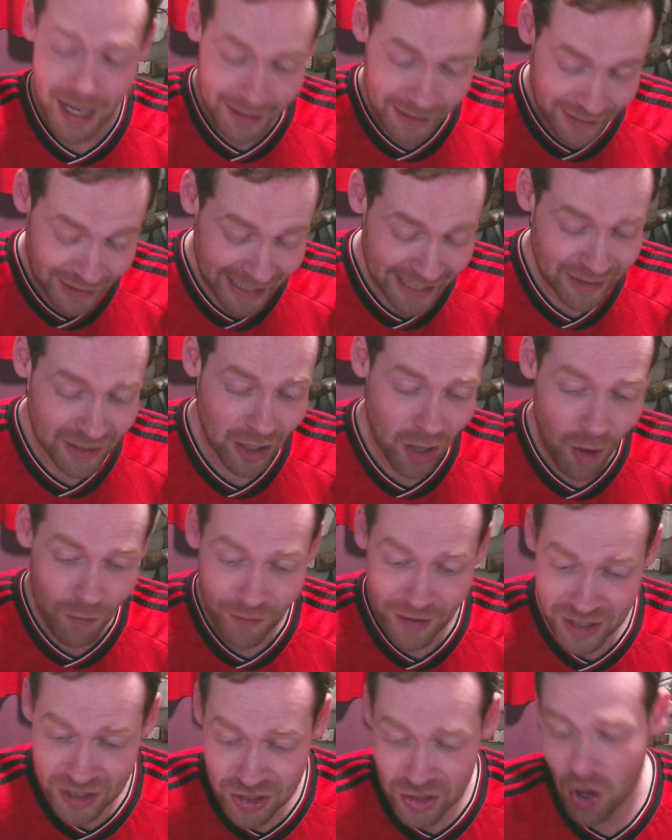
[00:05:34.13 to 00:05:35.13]
Lindelof
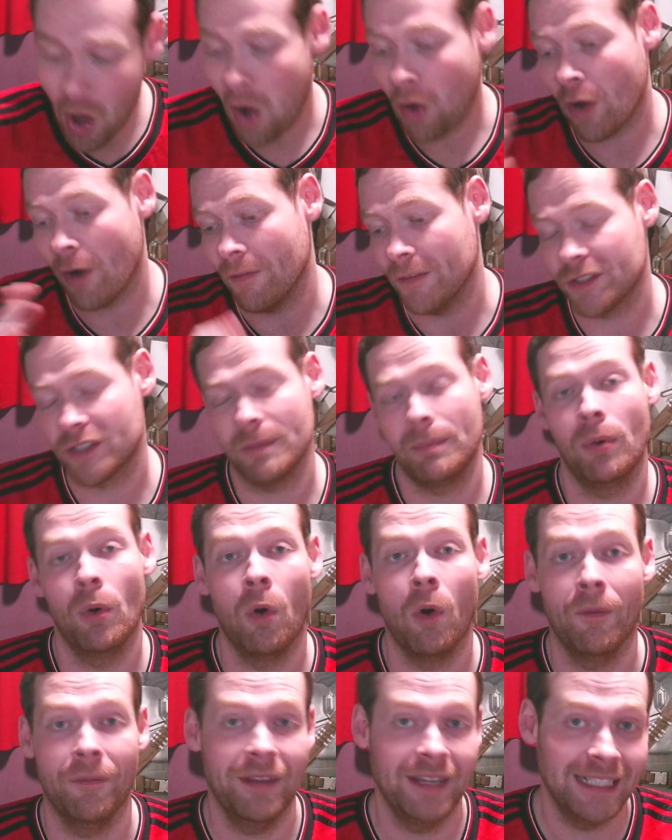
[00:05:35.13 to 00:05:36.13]
has not got the
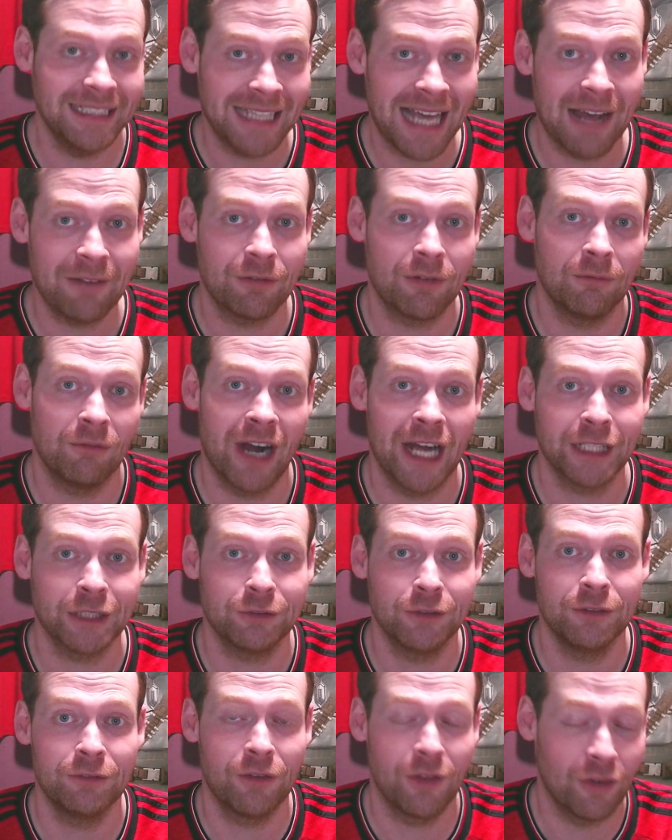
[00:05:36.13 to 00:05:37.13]
support that he's had from
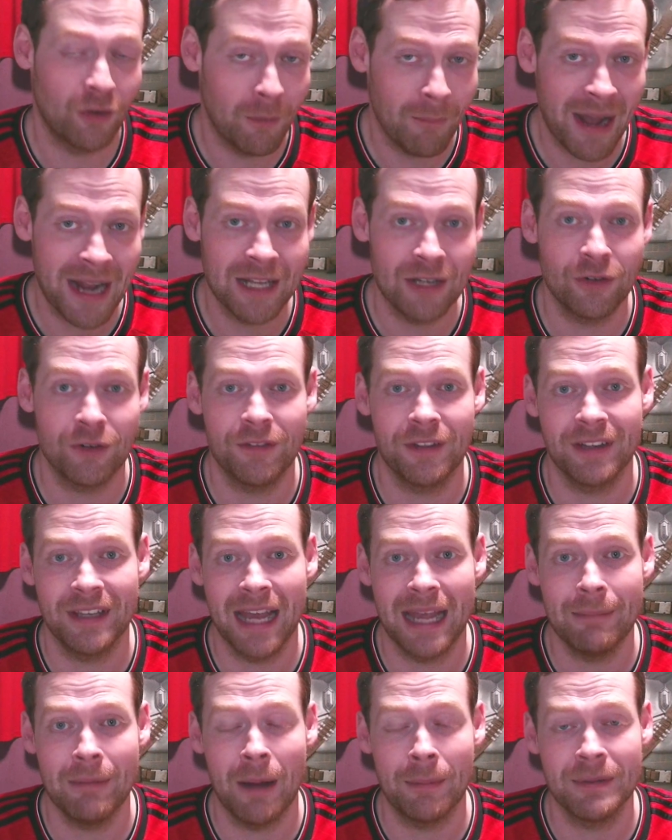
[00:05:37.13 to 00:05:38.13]
Rashford for the remainder of the
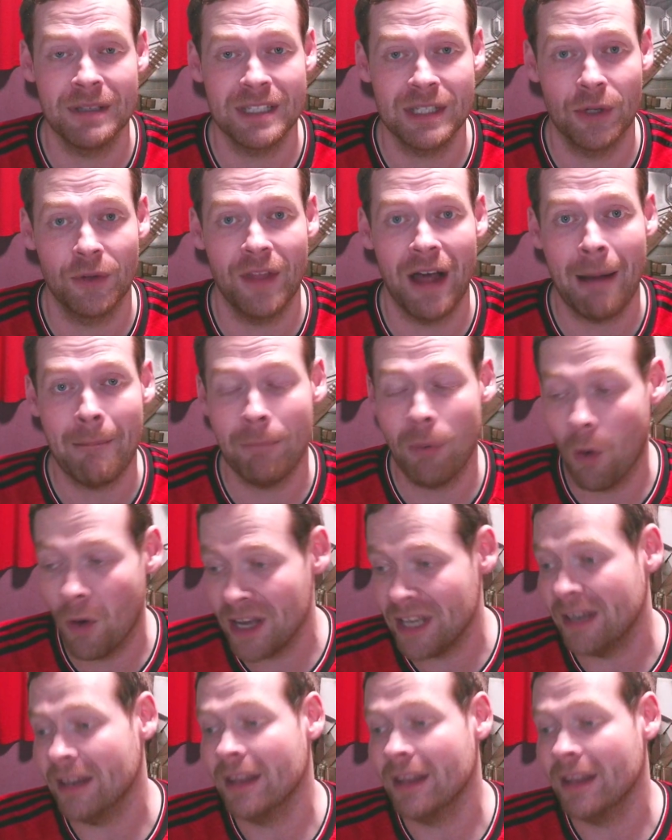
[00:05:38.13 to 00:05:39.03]
game up until that point,